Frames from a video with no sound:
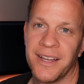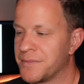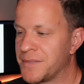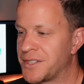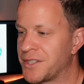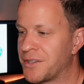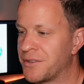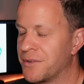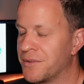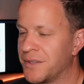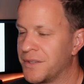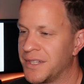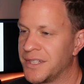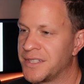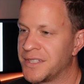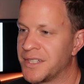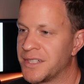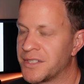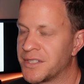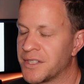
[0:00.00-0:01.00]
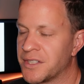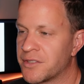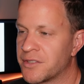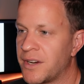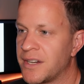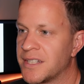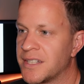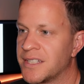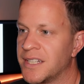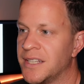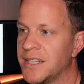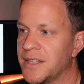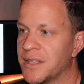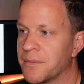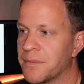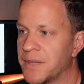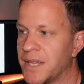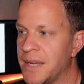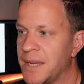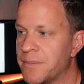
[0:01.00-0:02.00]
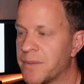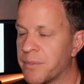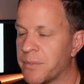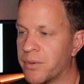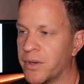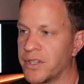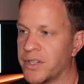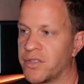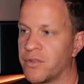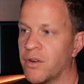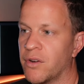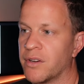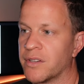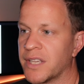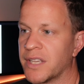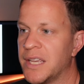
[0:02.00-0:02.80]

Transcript: So it's great to see them keep the pressure on,